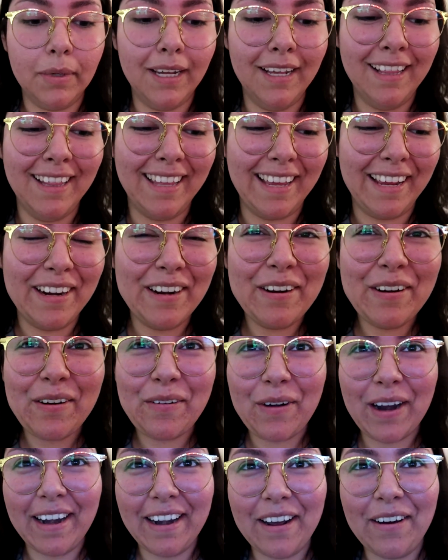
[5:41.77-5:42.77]
bit later.
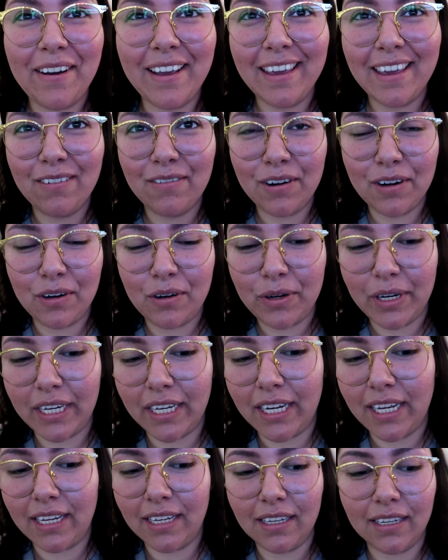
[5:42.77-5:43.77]
Right now I give her a
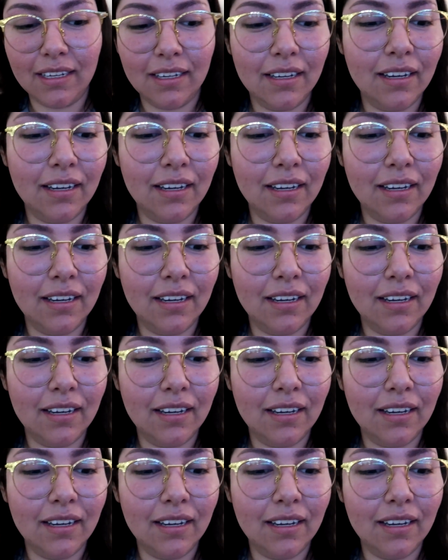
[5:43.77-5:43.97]
greenie